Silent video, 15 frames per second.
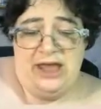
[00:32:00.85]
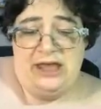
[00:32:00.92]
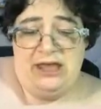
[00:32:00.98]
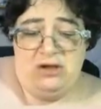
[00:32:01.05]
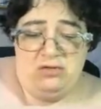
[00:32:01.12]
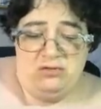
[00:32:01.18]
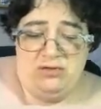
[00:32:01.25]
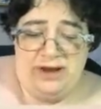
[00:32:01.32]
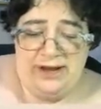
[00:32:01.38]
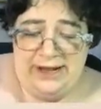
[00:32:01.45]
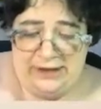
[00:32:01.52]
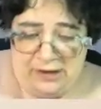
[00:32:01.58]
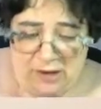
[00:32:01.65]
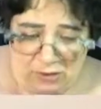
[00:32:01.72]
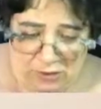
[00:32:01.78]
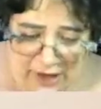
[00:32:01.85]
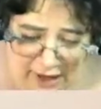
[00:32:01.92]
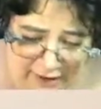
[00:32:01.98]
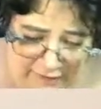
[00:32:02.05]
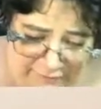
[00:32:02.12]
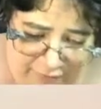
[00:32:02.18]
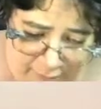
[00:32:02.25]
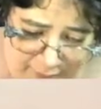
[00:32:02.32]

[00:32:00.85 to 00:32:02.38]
You really don't have to be